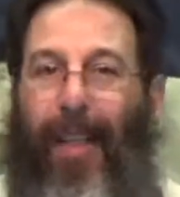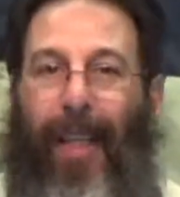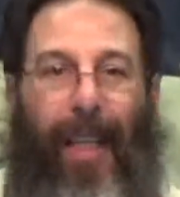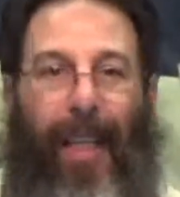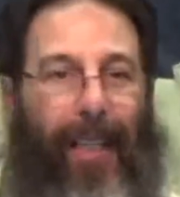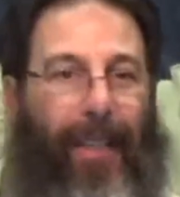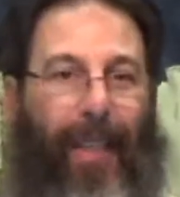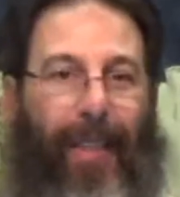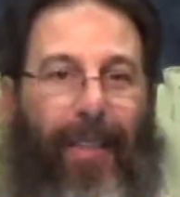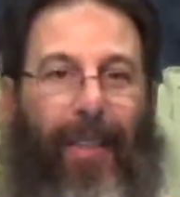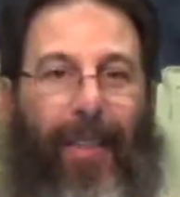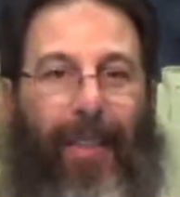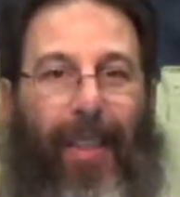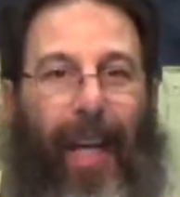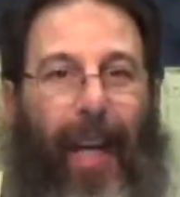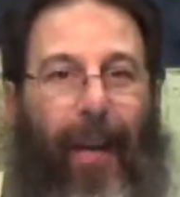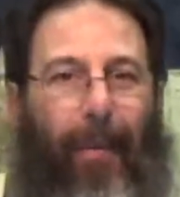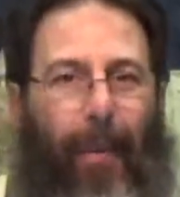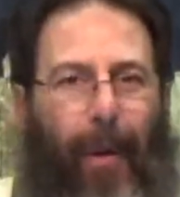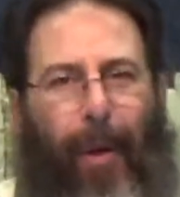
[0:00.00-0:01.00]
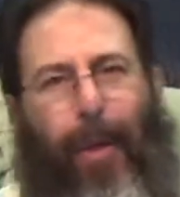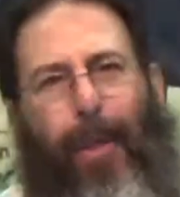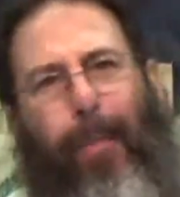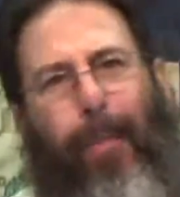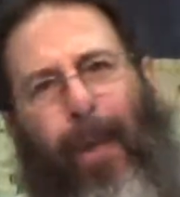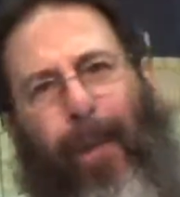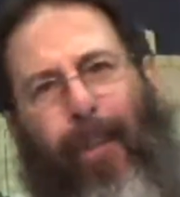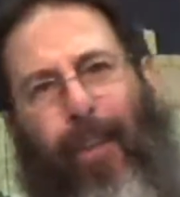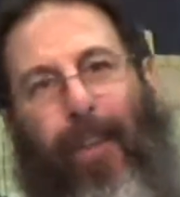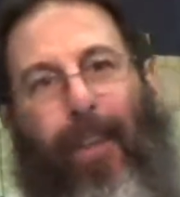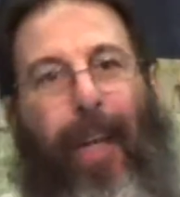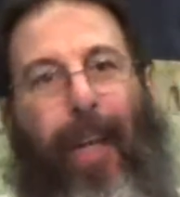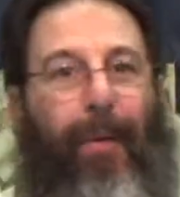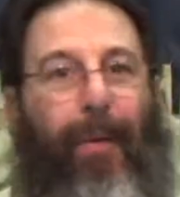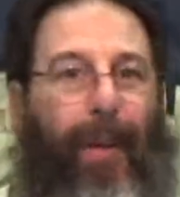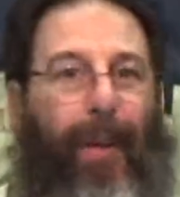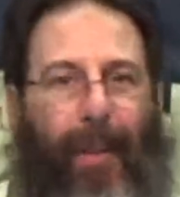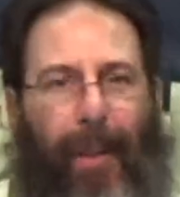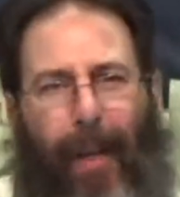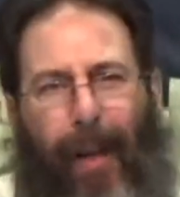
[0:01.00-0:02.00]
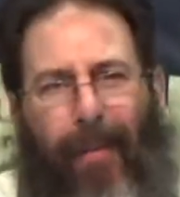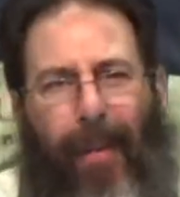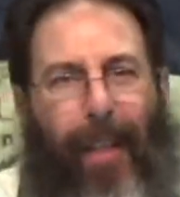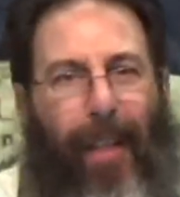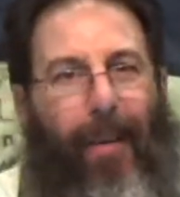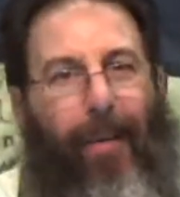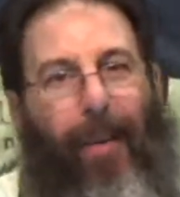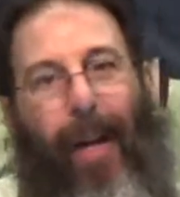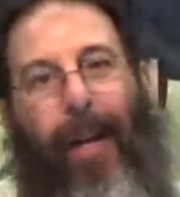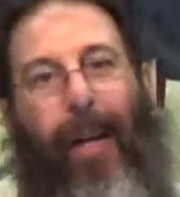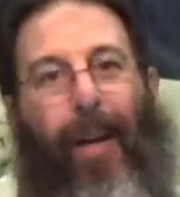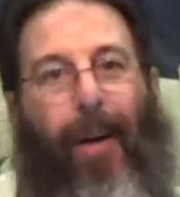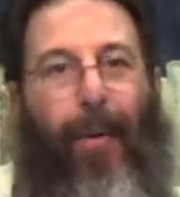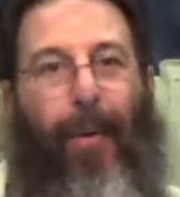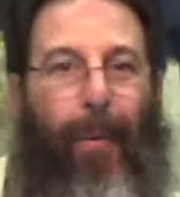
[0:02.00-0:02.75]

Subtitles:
It doesn't take. Well, it's supposed to take. Well, they did everything right.